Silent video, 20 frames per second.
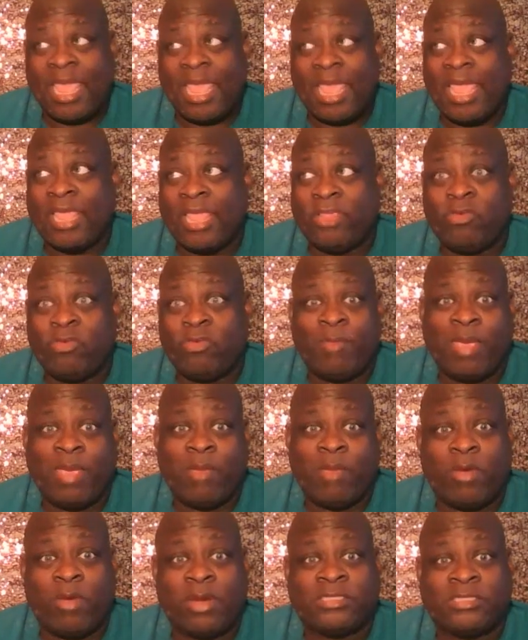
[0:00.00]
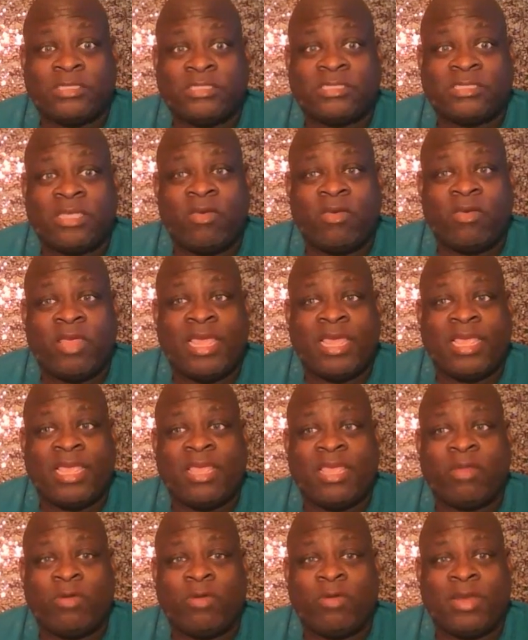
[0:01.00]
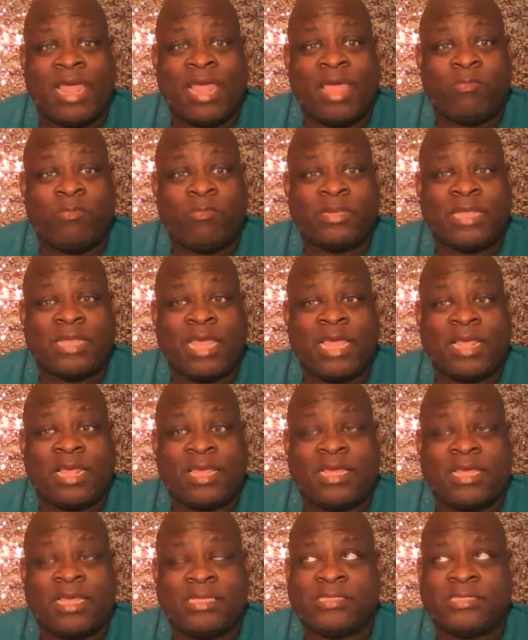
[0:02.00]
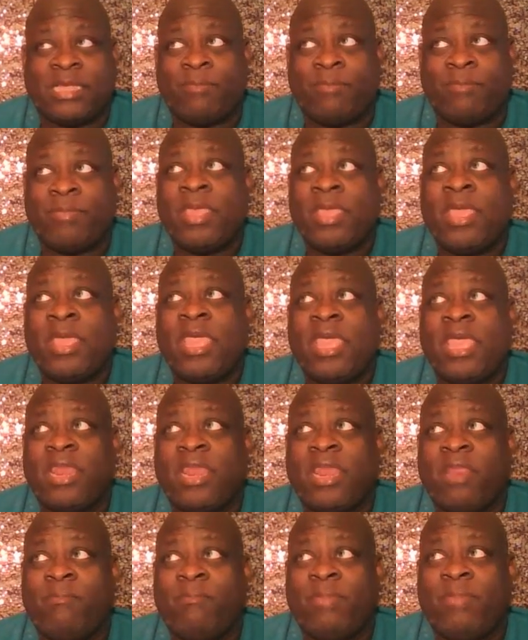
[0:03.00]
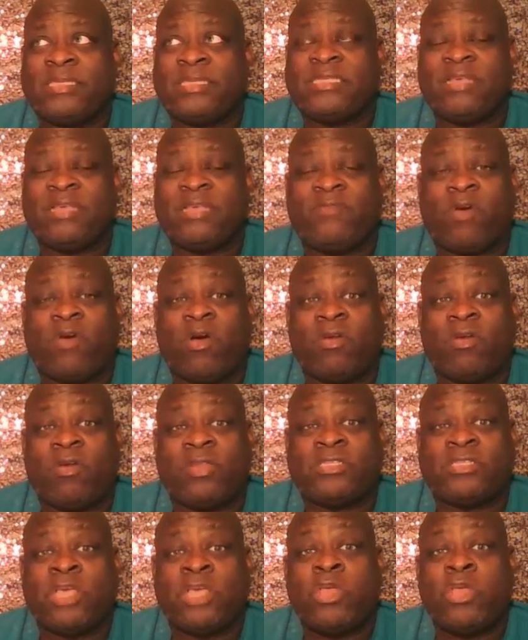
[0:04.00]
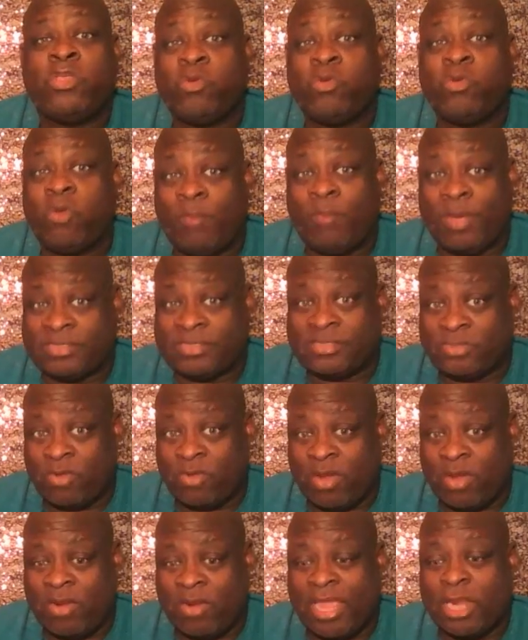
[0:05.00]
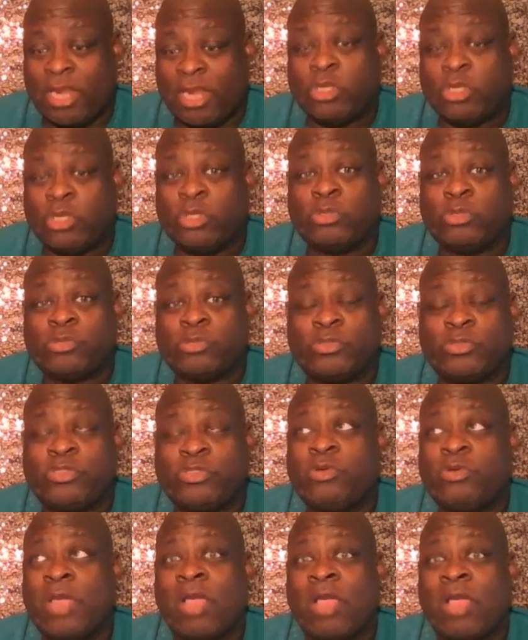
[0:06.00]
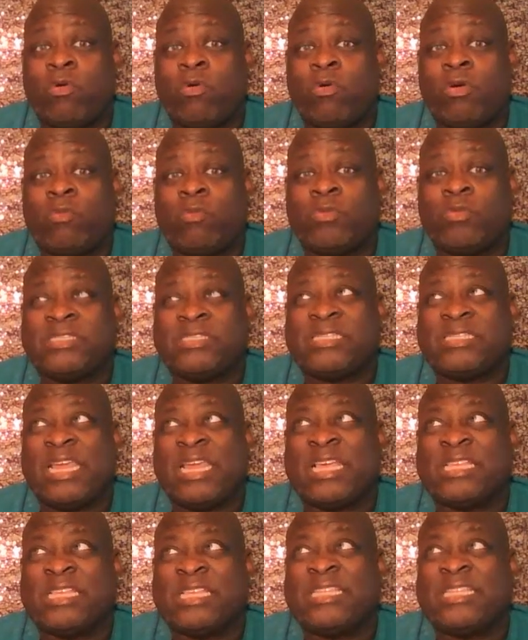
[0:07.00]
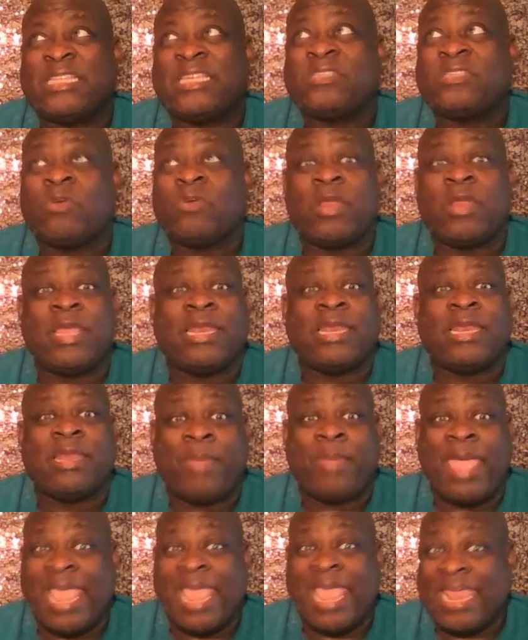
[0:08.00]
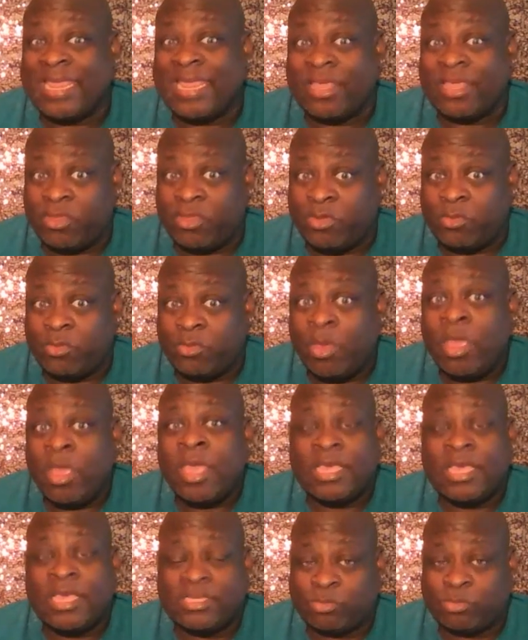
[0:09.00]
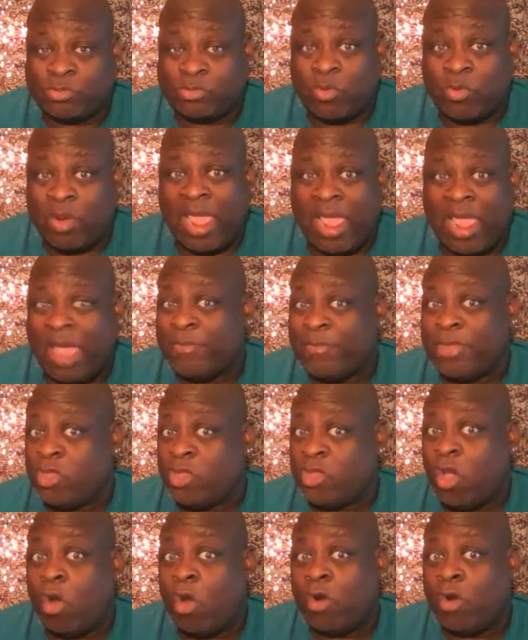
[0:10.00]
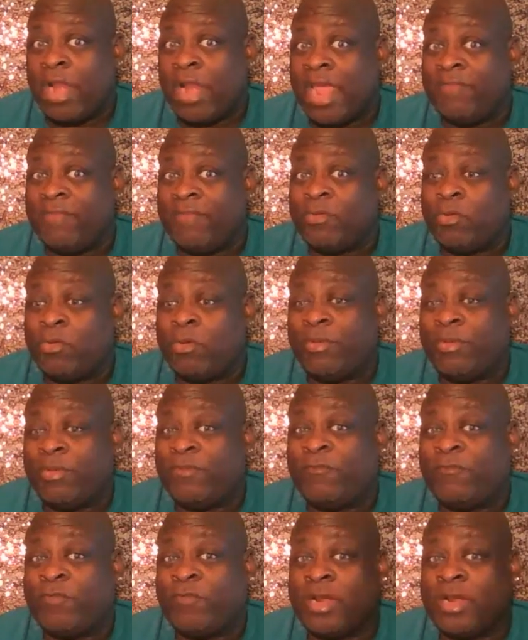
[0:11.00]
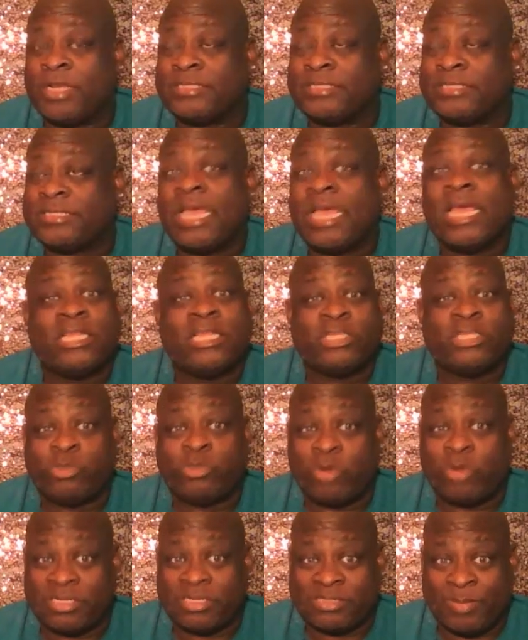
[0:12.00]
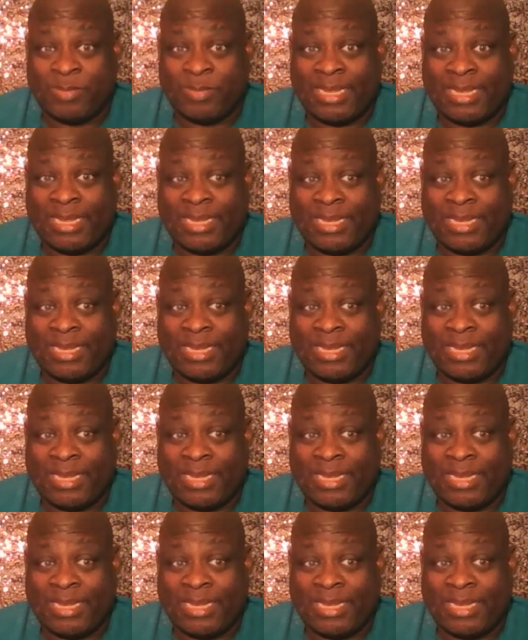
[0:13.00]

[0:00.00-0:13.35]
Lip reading: And you may want to just go ahead and get on down with that, because in the midst of all this, you're going to mess around and lose what you got going on with Slick, and Slick's going to end up hating you, is what's going to happen. Y'all are not even going to be friends. Trust me.